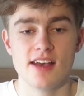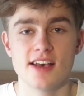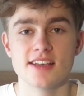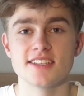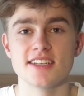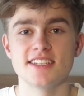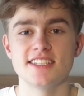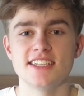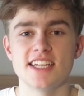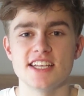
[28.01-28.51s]

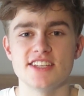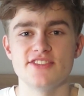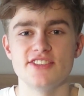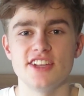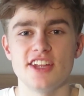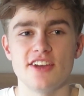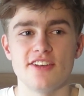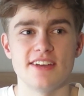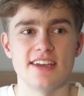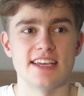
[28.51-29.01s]
So today's
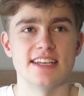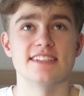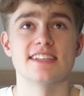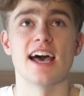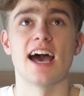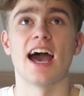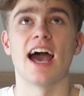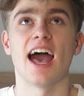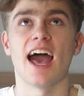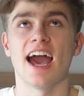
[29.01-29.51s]
video is
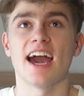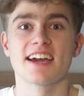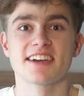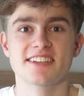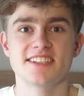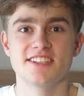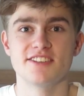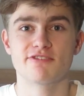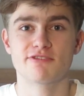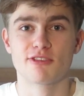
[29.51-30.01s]

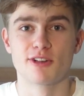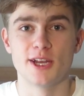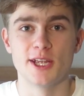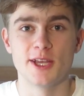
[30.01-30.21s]
active